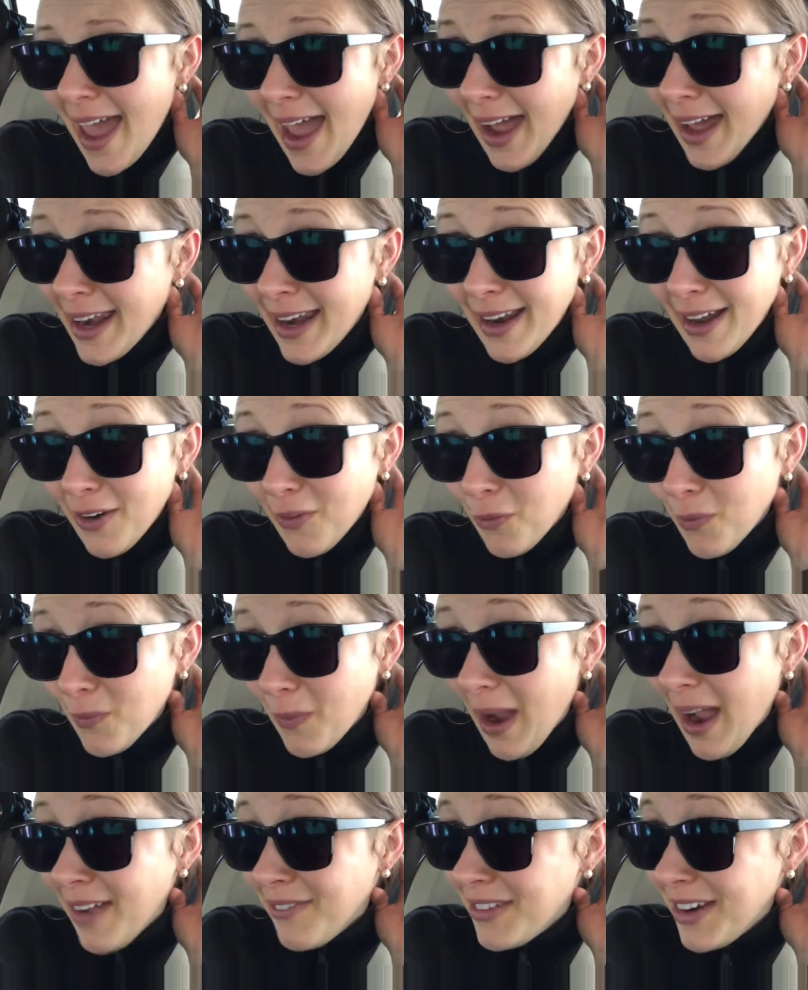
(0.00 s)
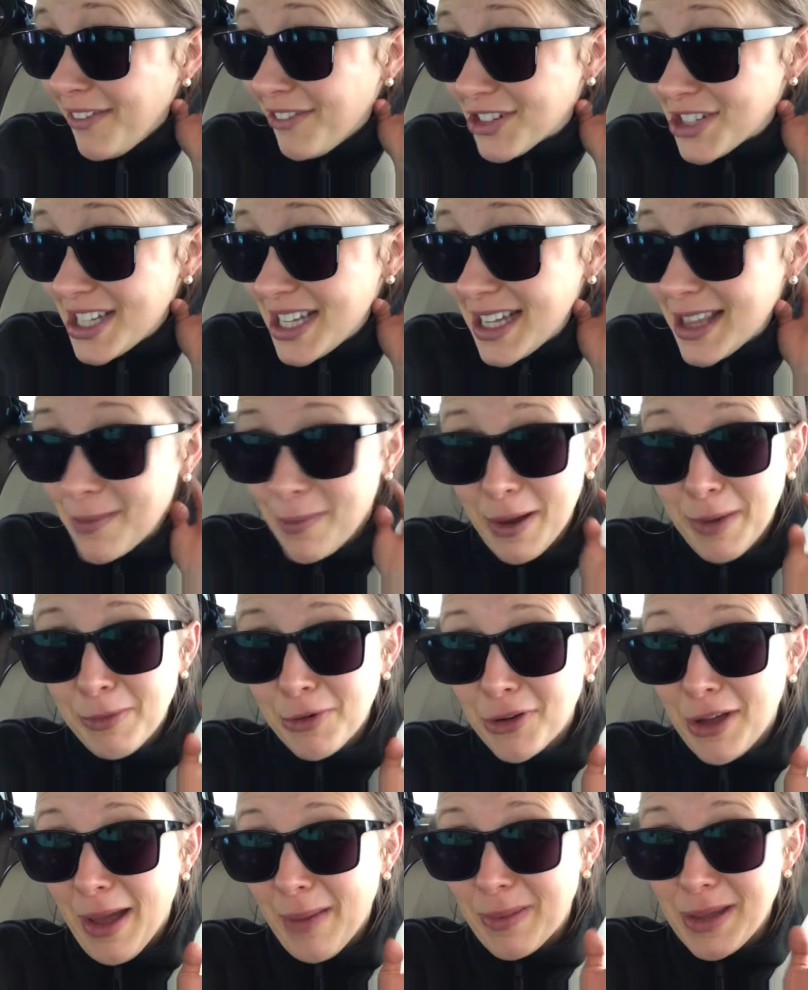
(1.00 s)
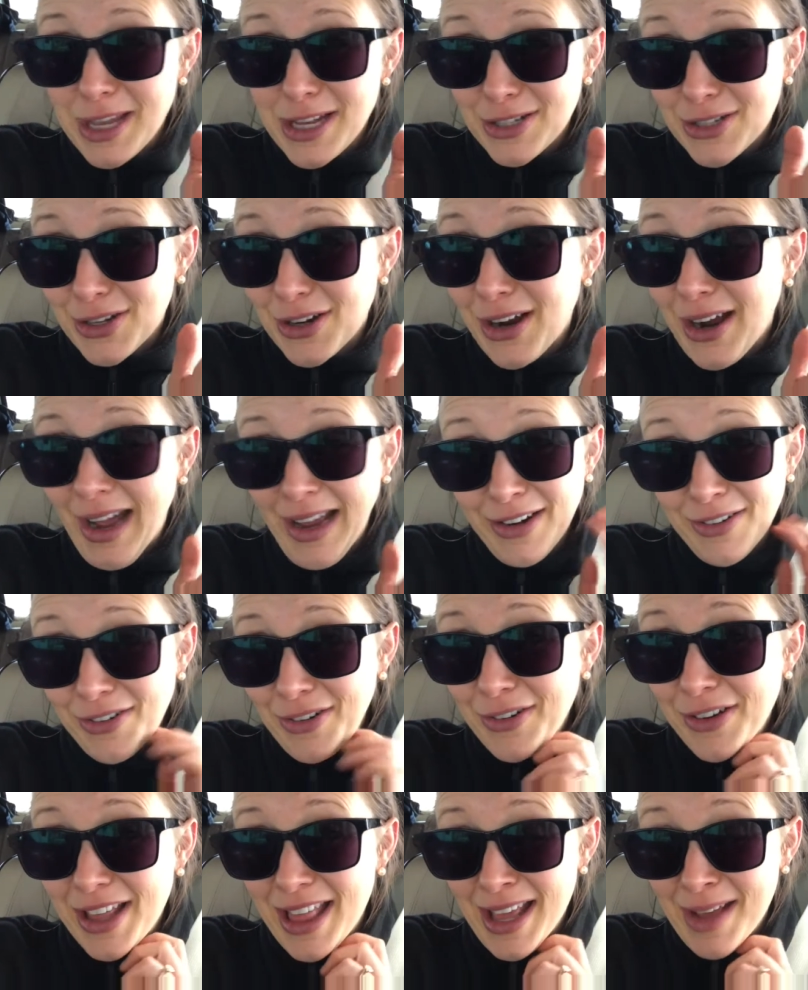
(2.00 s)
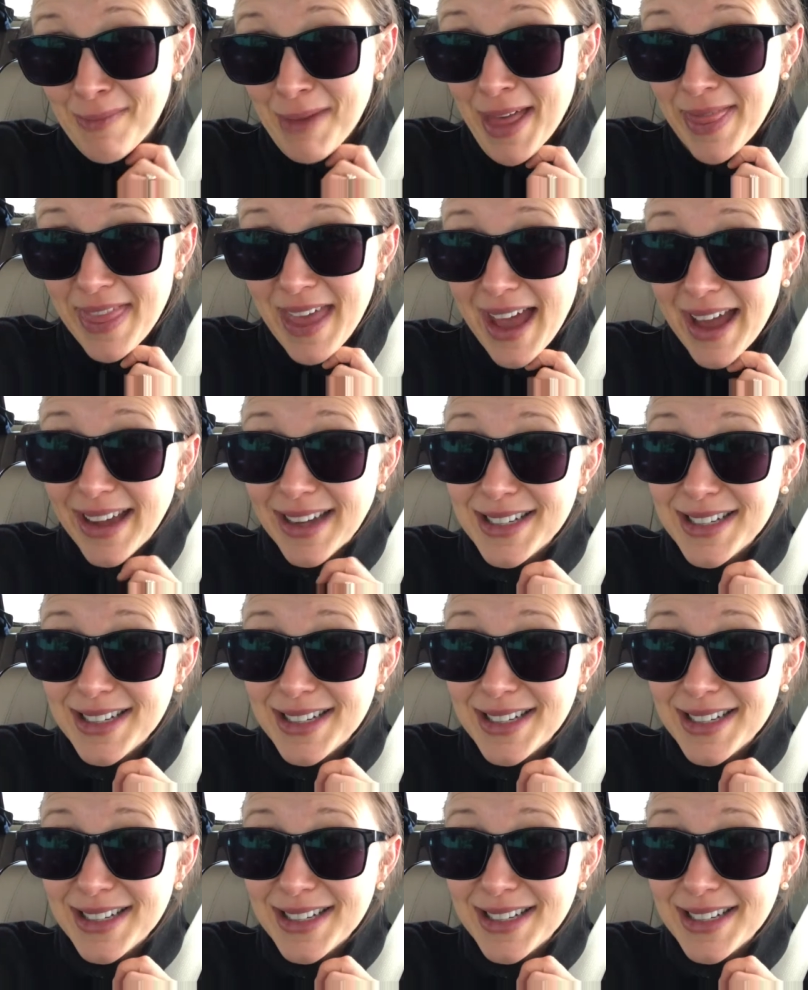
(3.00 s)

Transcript: and I've never seen the Bubble Guppies, or I don't know anything about that,